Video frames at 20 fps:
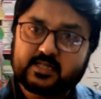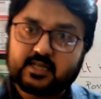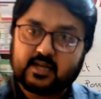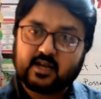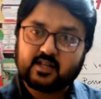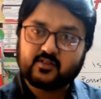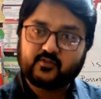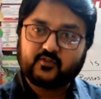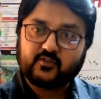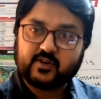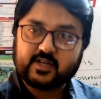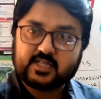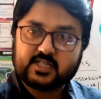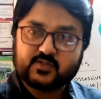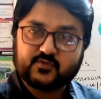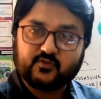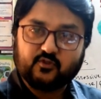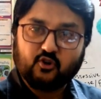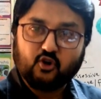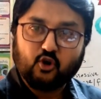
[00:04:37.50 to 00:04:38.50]
saath
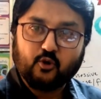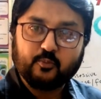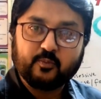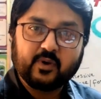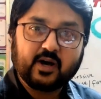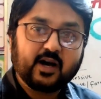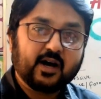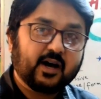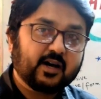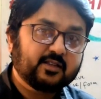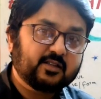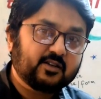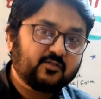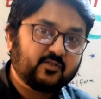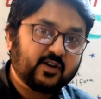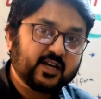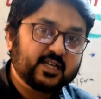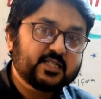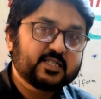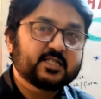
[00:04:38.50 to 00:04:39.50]
first form,
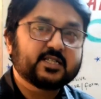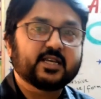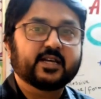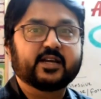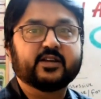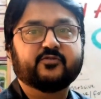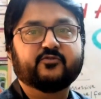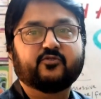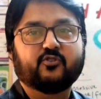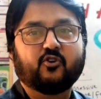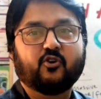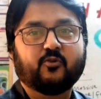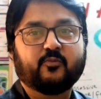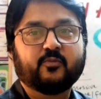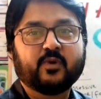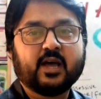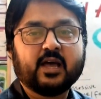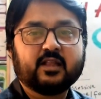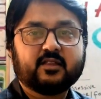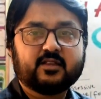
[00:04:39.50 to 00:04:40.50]
otherwise second form.
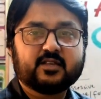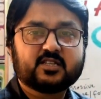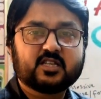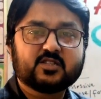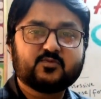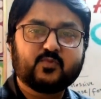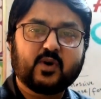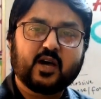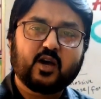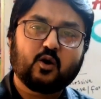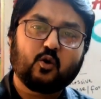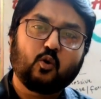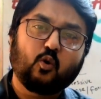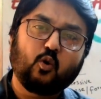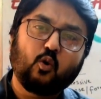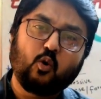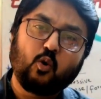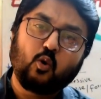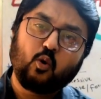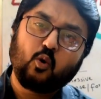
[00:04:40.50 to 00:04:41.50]
This is my
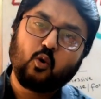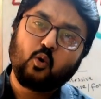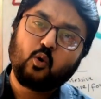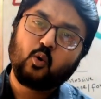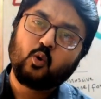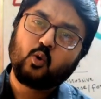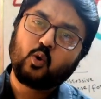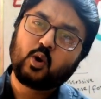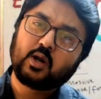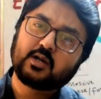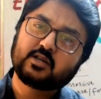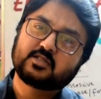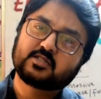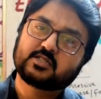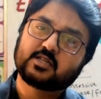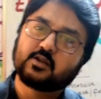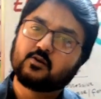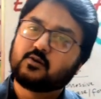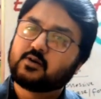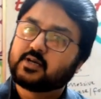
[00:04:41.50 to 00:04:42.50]
old
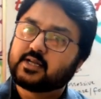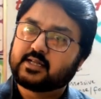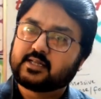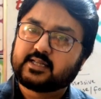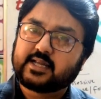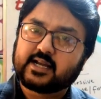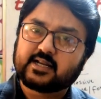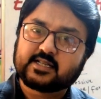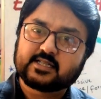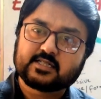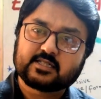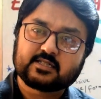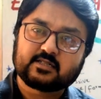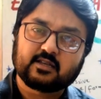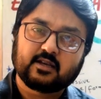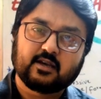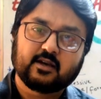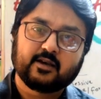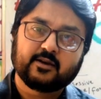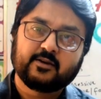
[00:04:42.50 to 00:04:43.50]
slogan that is
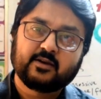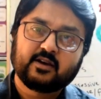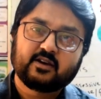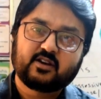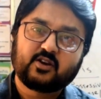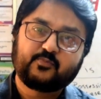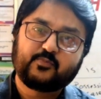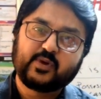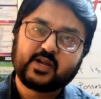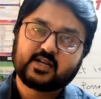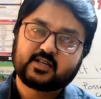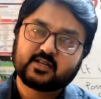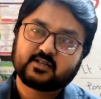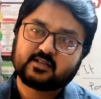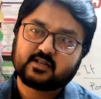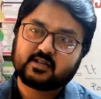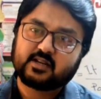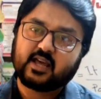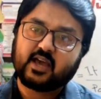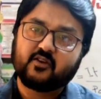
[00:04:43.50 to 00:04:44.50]
repeated
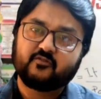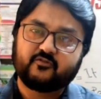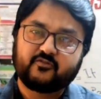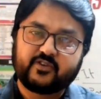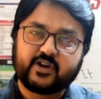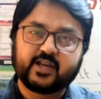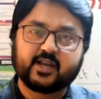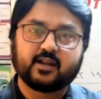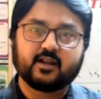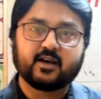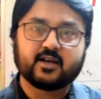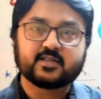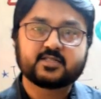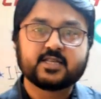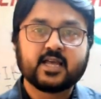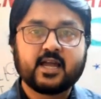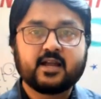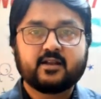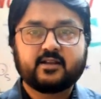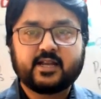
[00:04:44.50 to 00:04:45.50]
in every class.
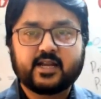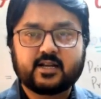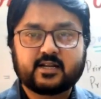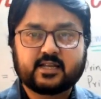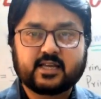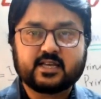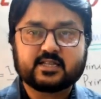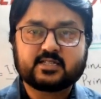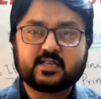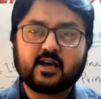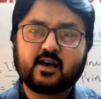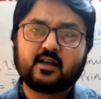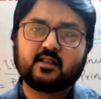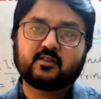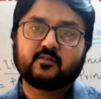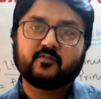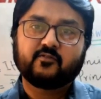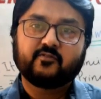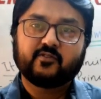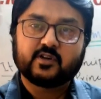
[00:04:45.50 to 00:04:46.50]
Did ke
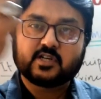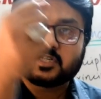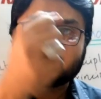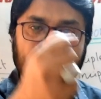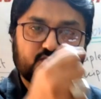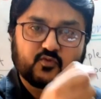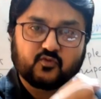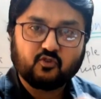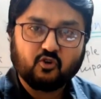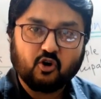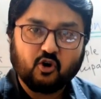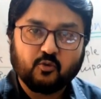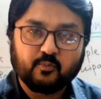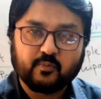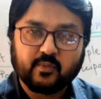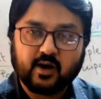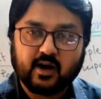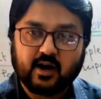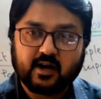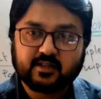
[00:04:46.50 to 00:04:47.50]
saath first form,
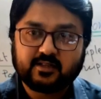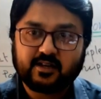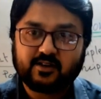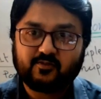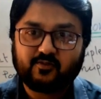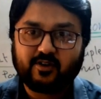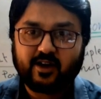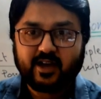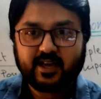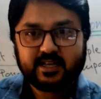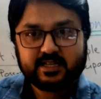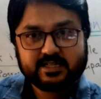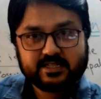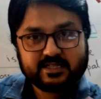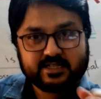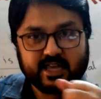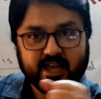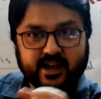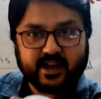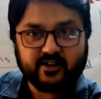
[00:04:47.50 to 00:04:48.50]
otherwise
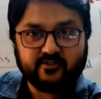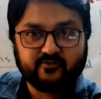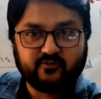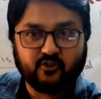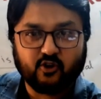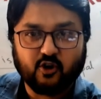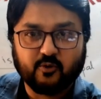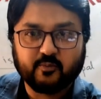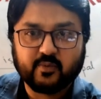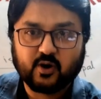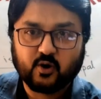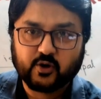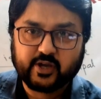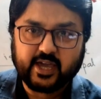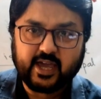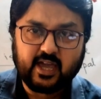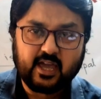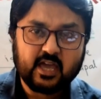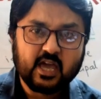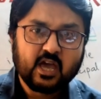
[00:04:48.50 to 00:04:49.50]
second form.
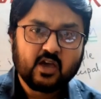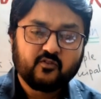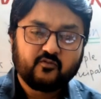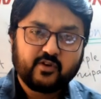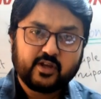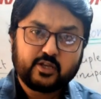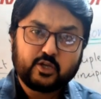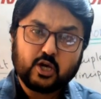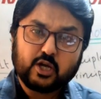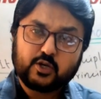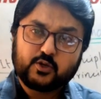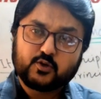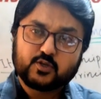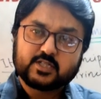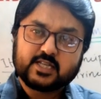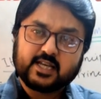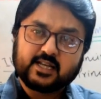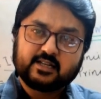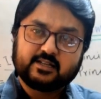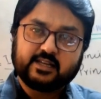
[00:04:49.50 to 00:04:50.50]
Okay, when you are
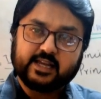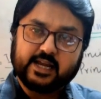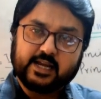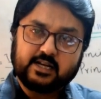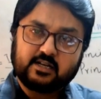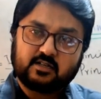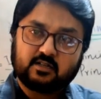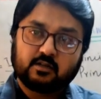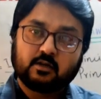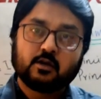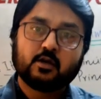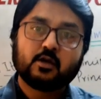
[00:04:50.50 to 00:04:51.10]
using did,